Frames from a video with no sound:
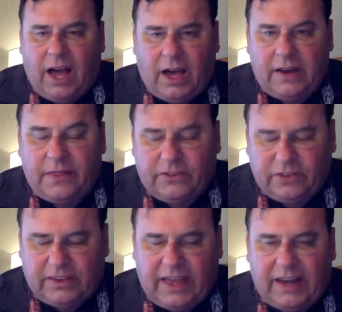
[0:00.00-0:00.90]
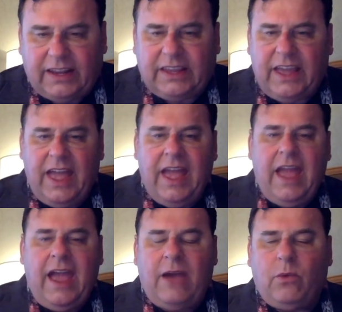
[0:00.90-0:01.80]
God and the satanic,
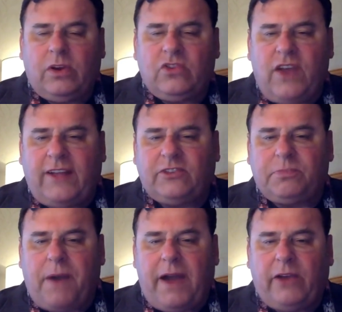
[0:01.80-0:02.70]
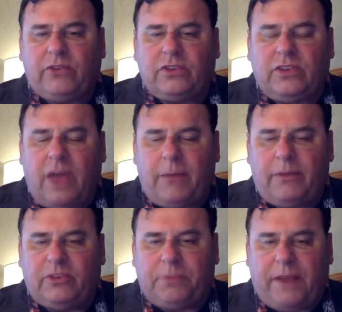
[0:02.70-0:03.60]
and what transpires in time
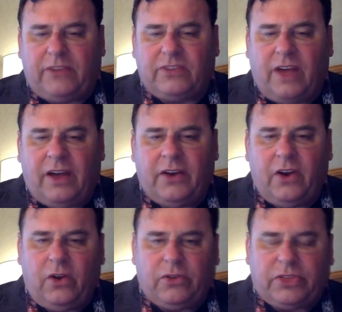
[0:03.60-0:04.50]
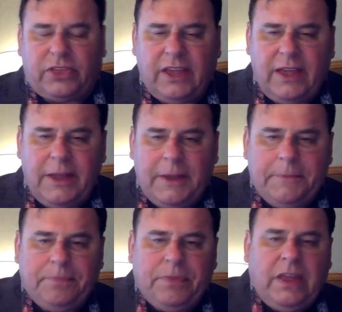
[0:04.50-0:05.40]
and space on earth.
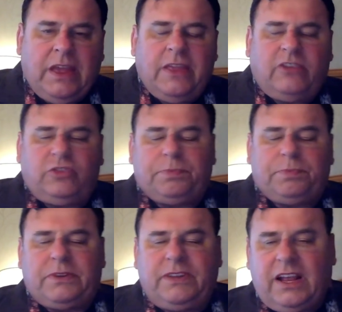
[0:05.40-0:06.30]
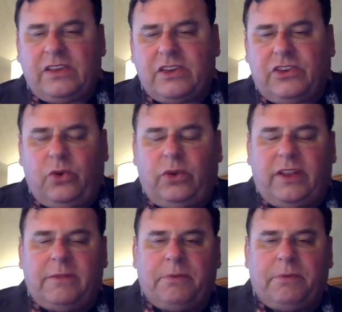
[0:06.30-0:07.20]
This is particularly
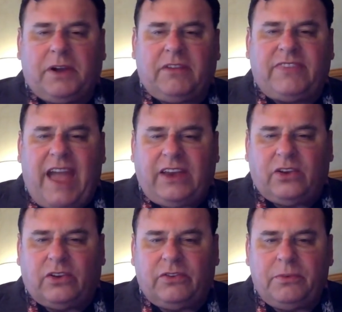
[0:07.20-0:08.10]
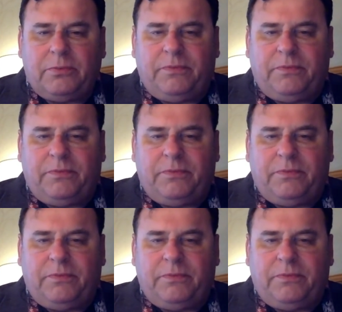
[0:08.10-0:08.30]
acute in the book of Daniel,